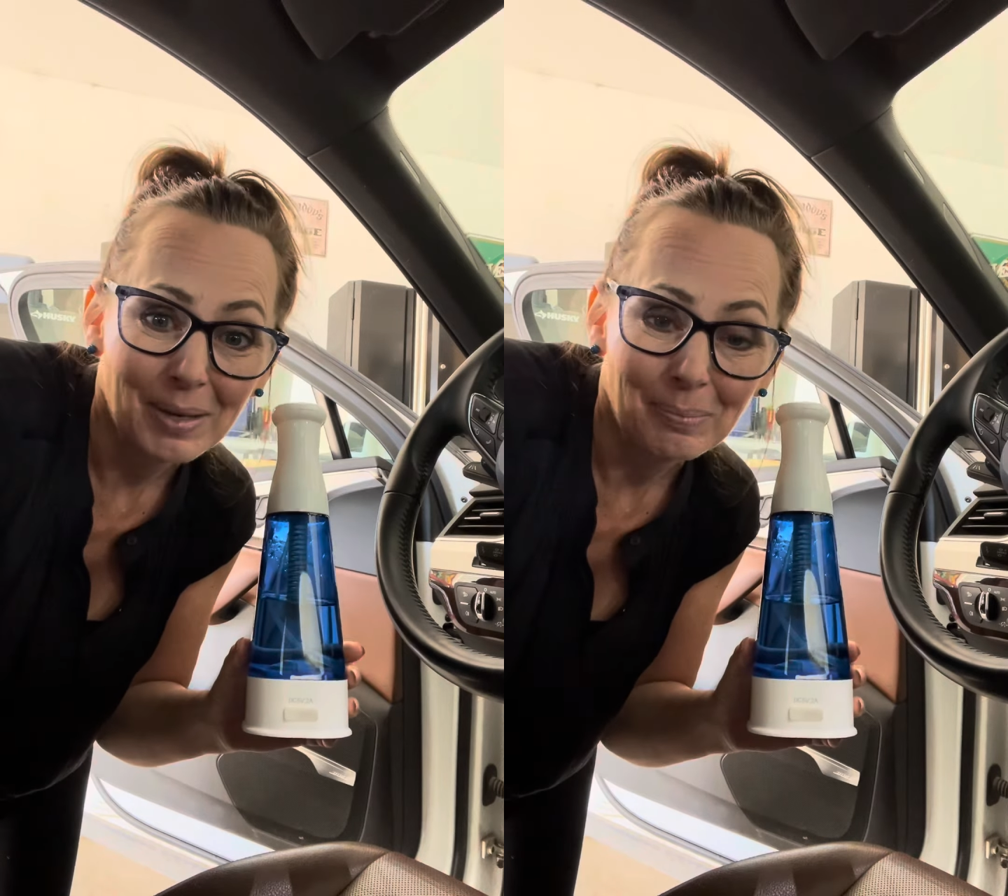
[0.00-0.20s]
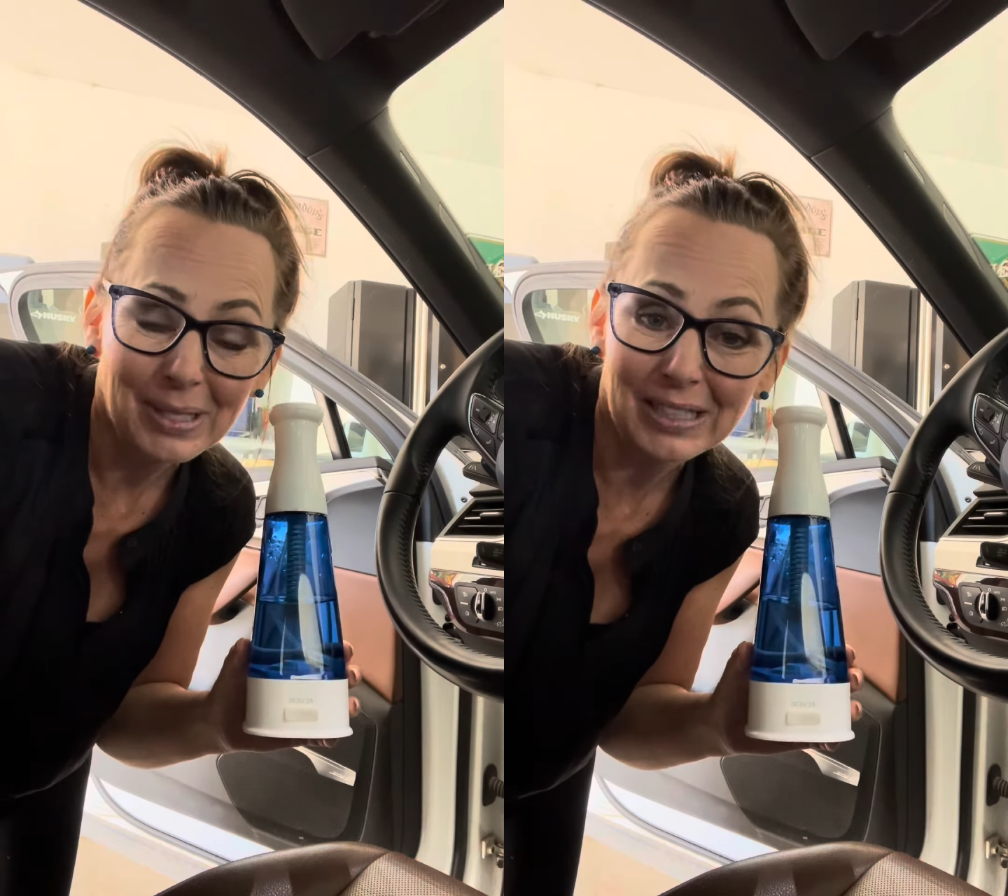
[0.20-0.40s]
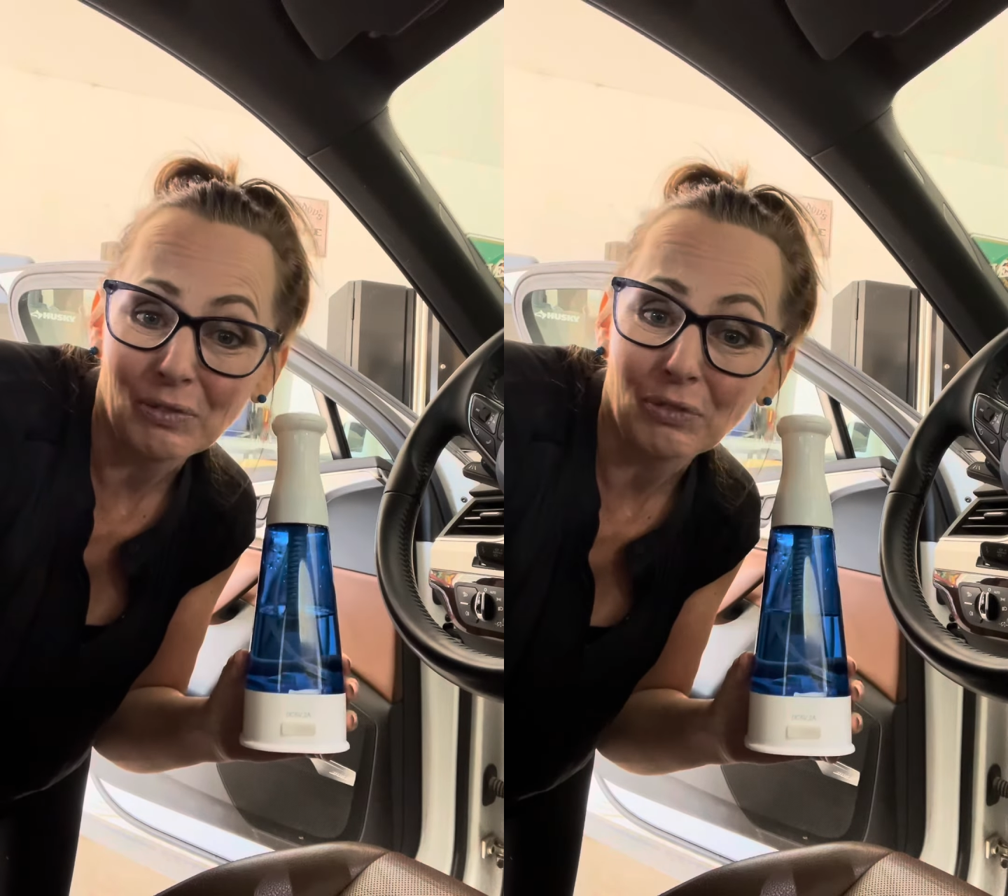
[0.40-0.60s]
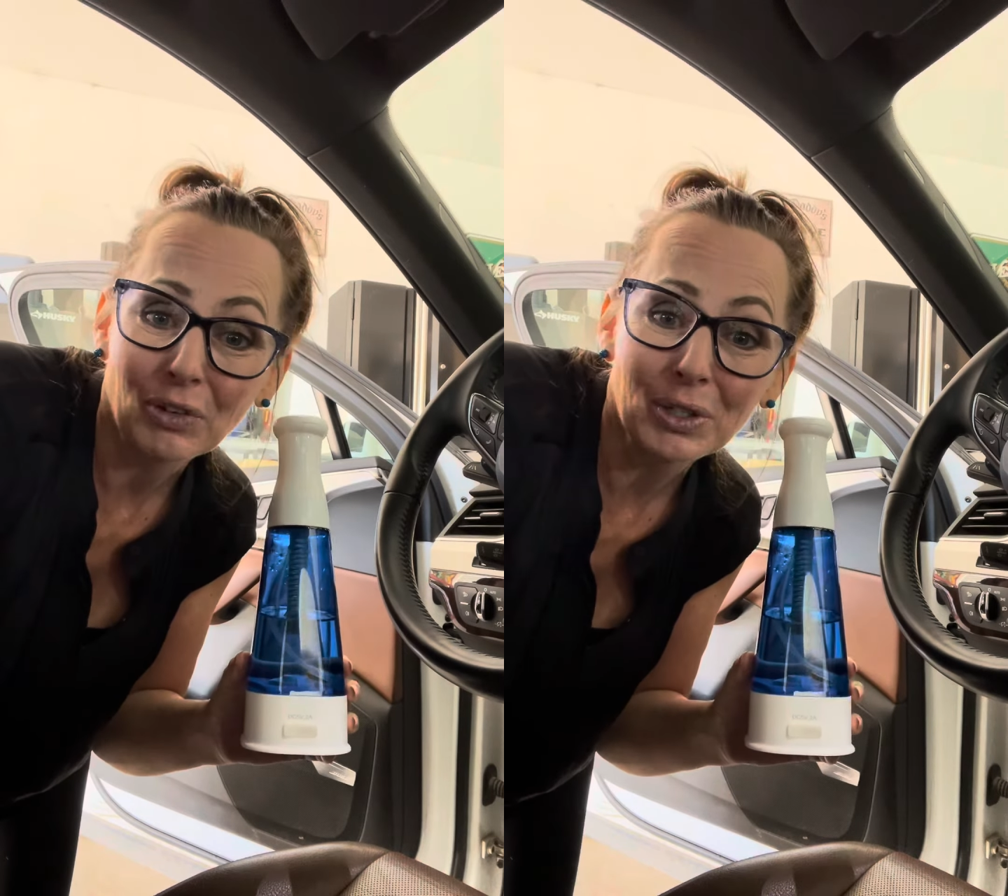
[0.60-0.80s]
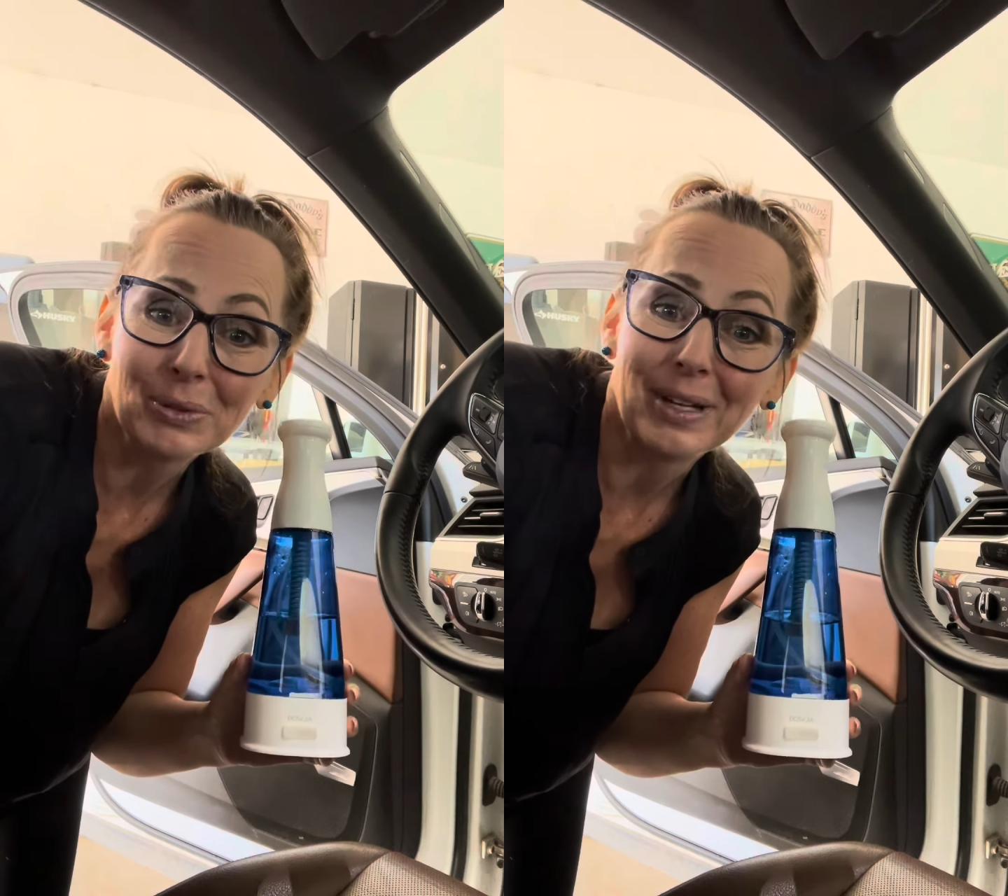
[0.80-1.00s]
piece of
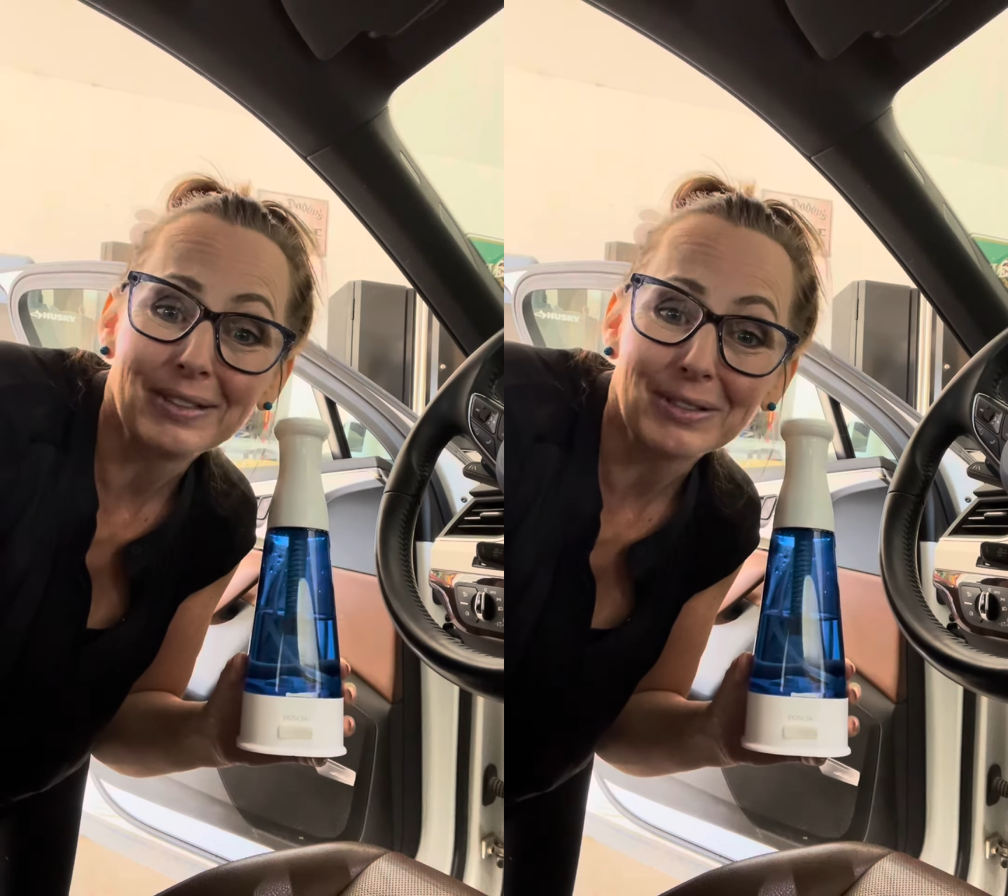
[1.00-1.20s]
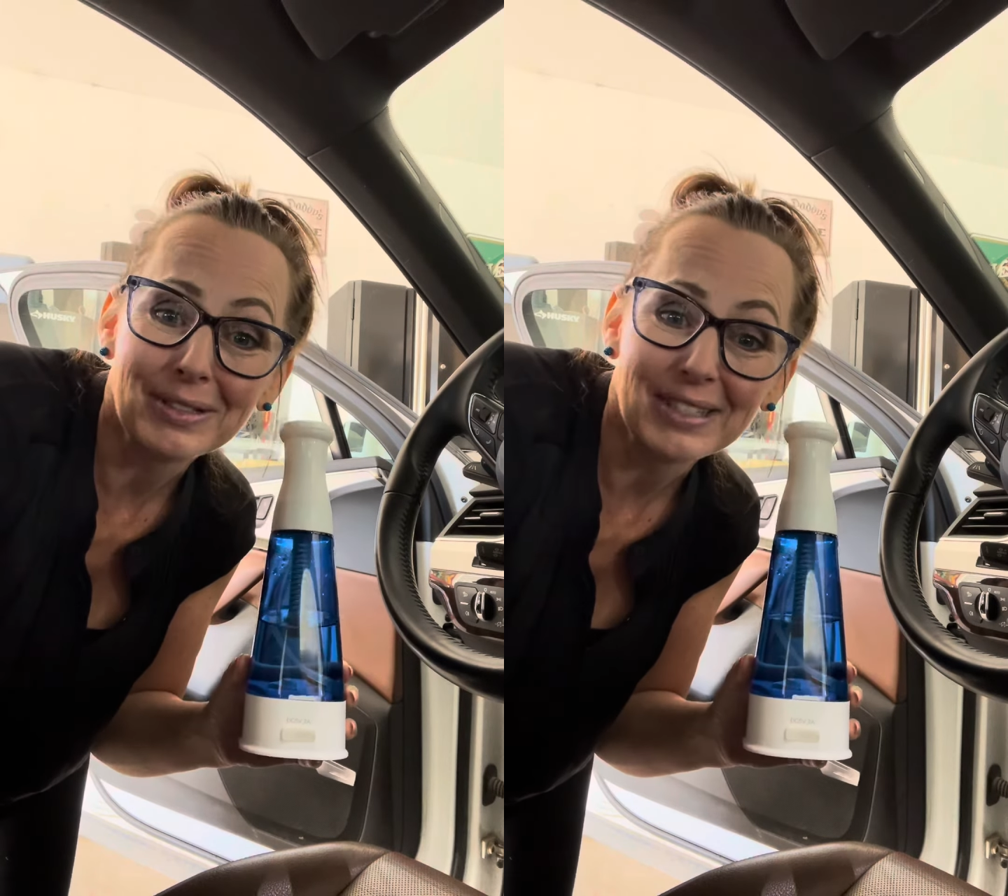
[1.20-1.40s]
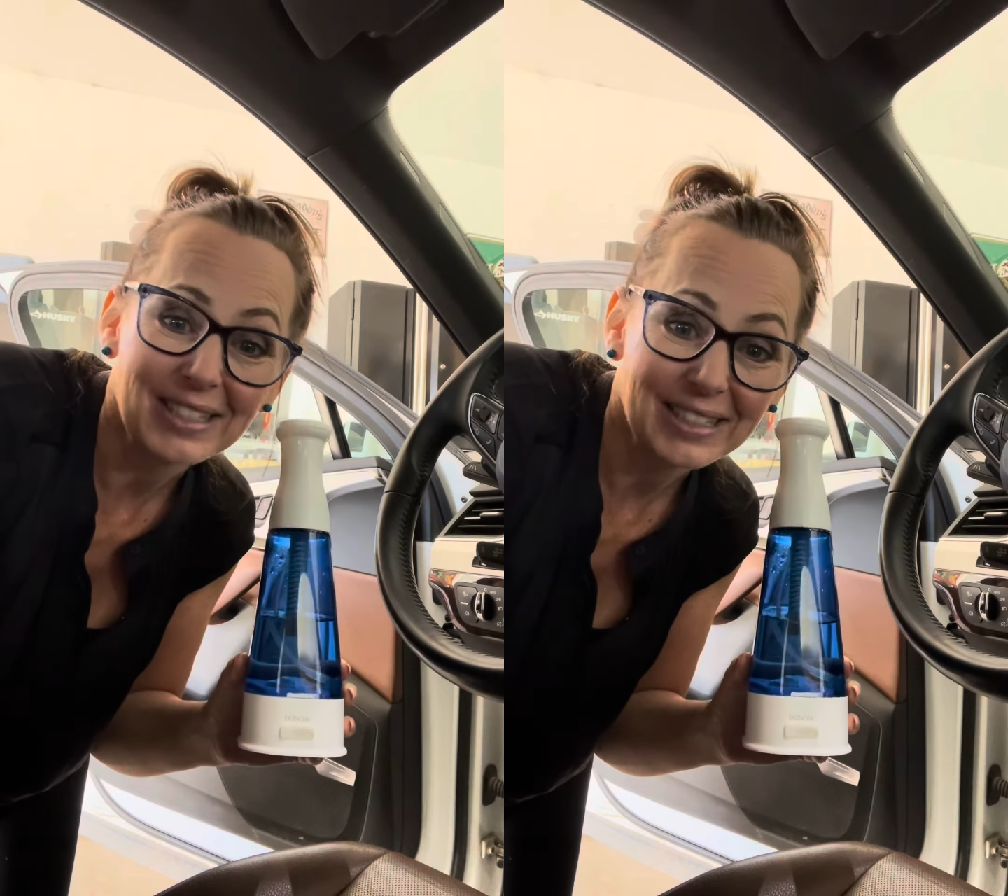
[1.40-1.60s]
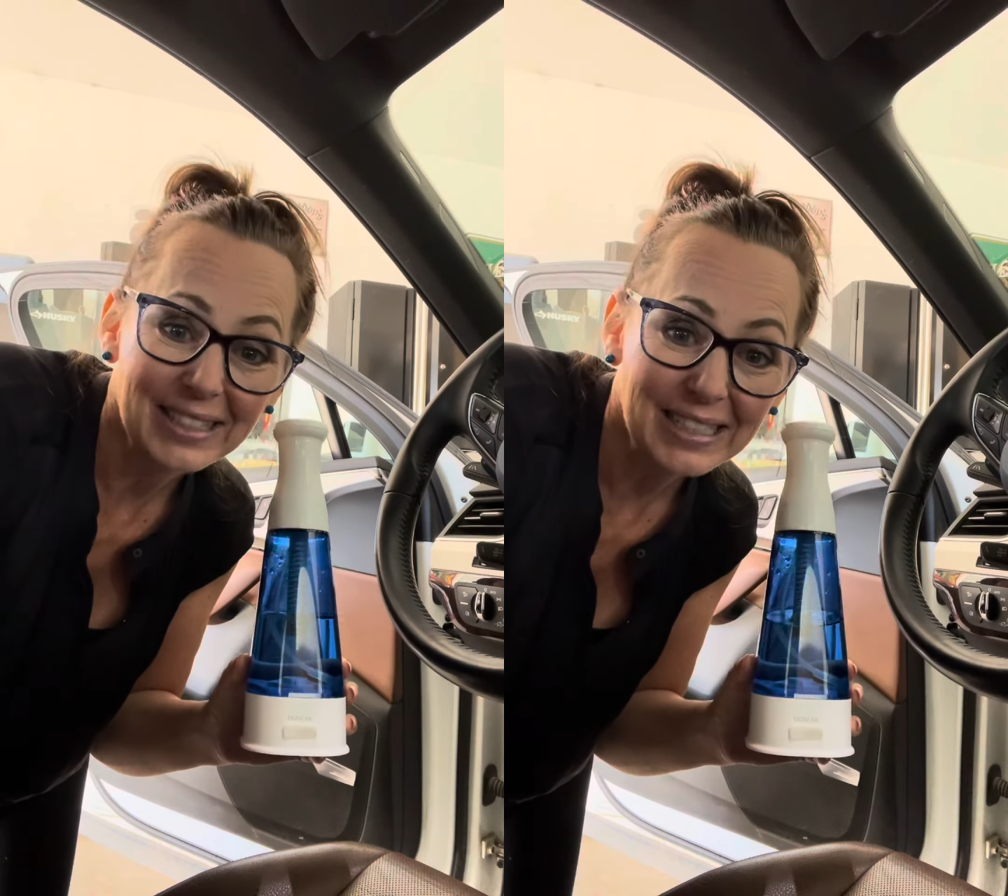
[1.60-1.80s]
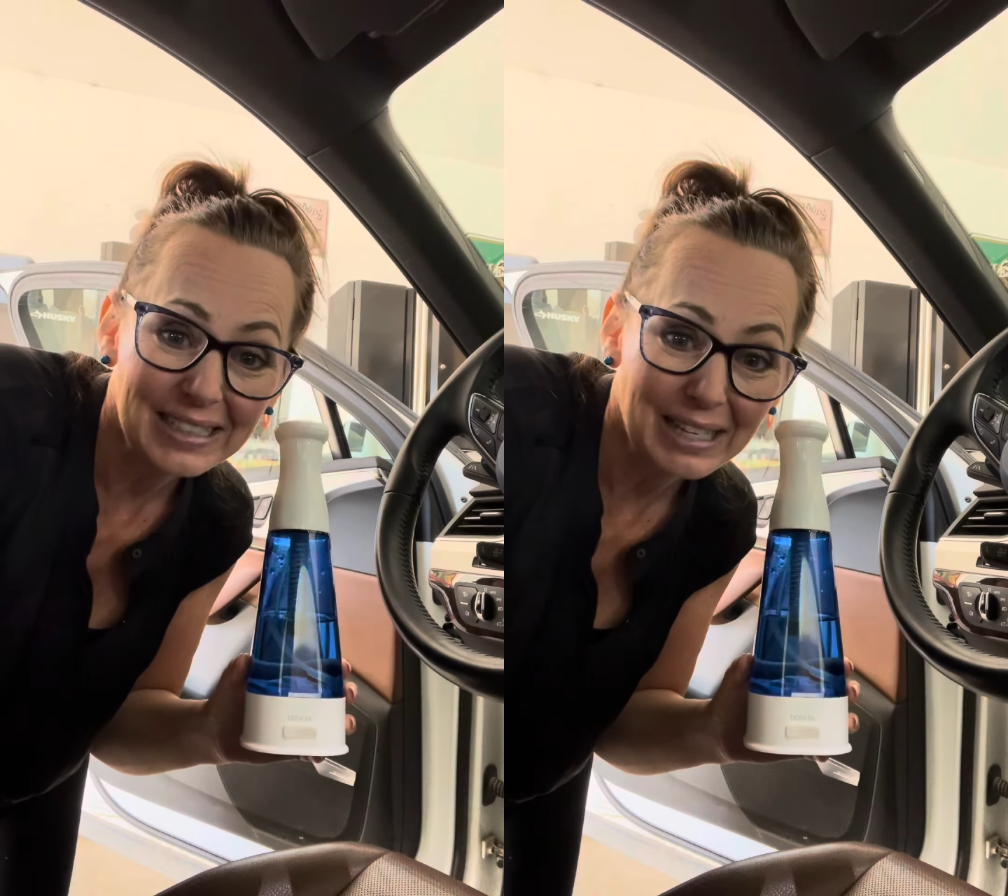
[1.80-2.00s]
fruit under the
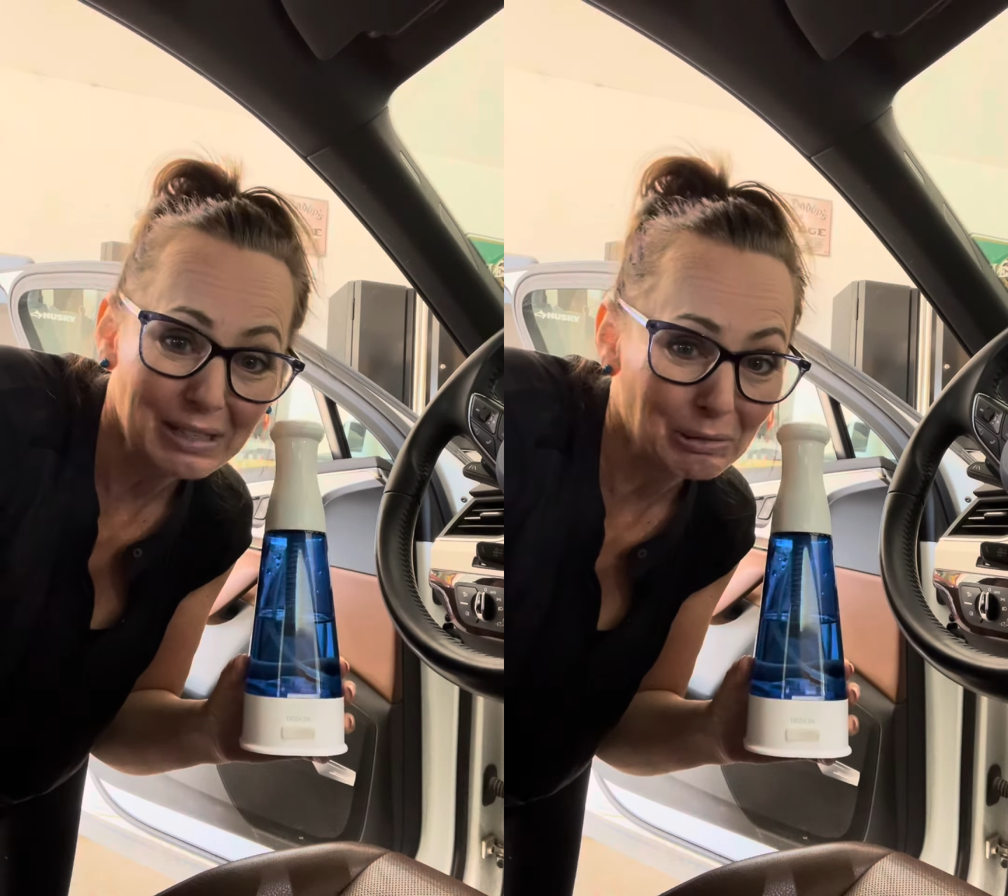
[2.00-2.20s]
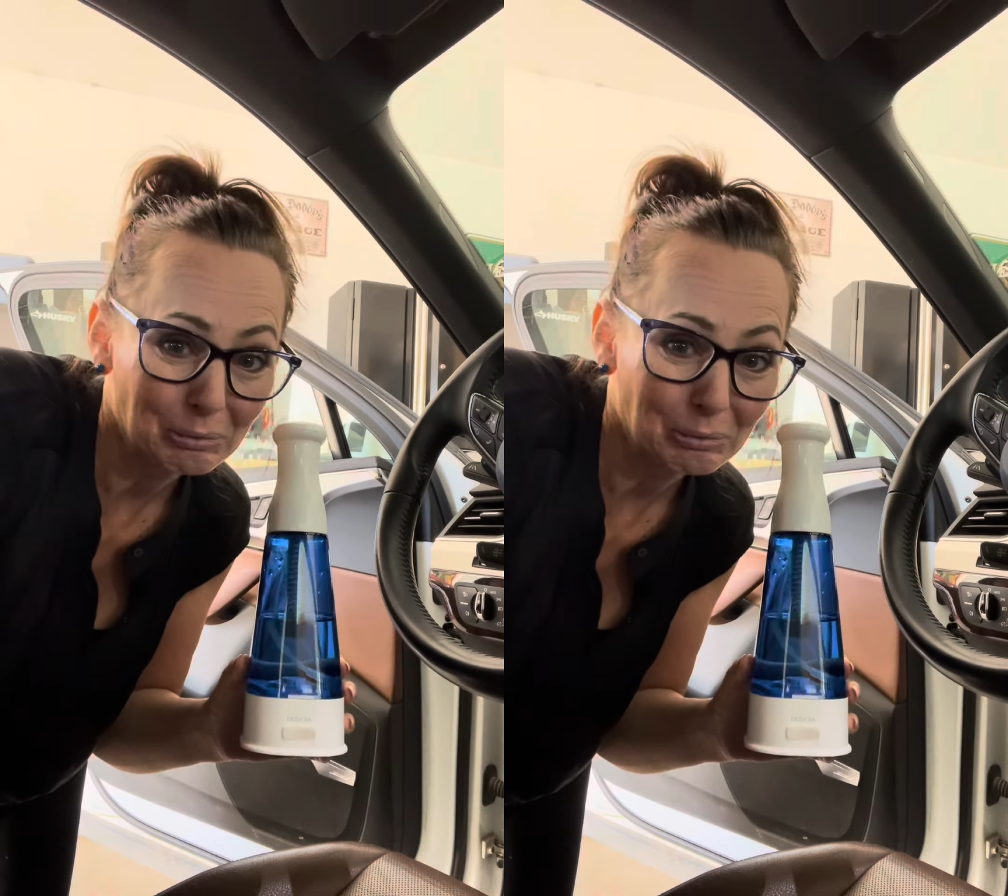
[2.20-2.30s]
seat and it